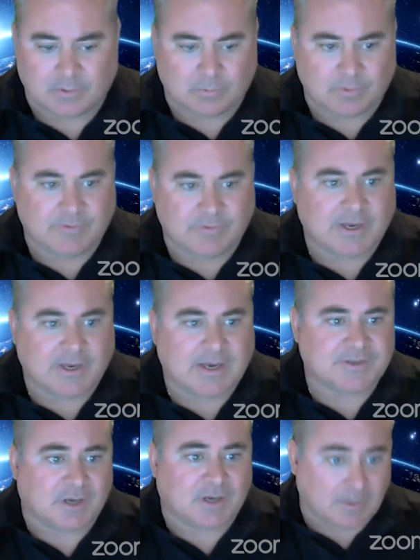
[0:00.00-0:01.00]
We've
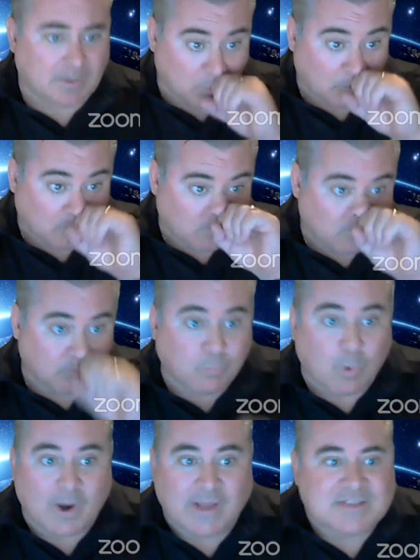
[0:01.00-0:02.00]
got
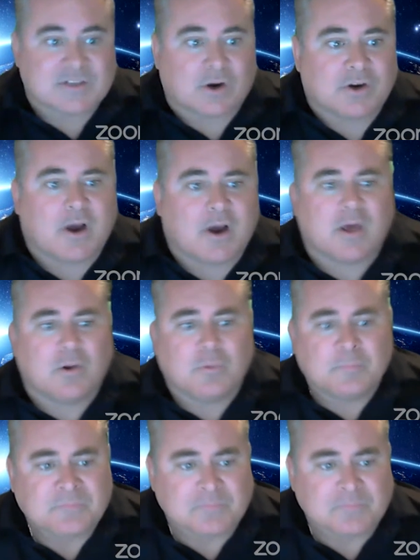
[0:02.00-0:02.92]
what is Cardano?